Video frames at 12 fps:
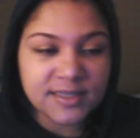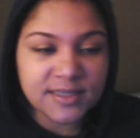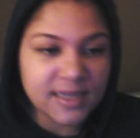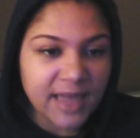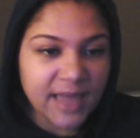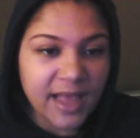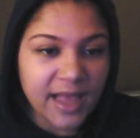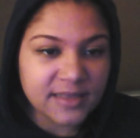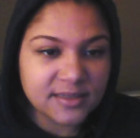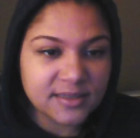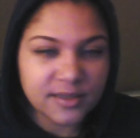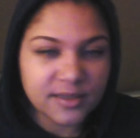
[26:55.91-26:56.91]

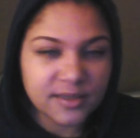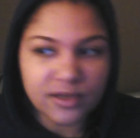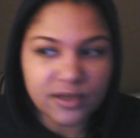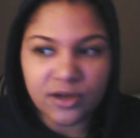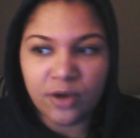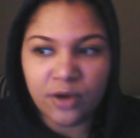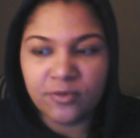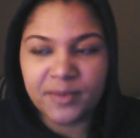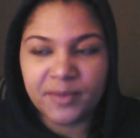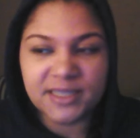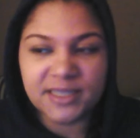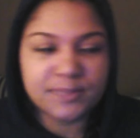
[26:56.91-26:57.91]
disconnect, you
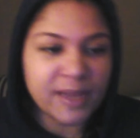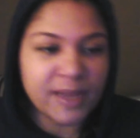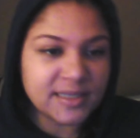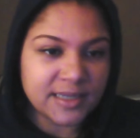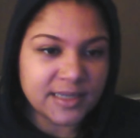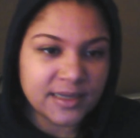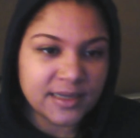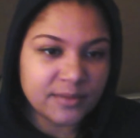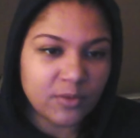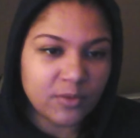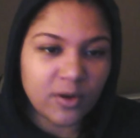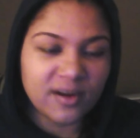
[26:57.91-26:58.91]
know, from
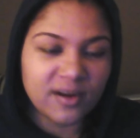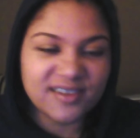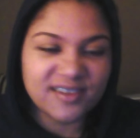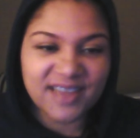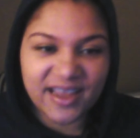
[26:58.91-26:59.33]
expecting more.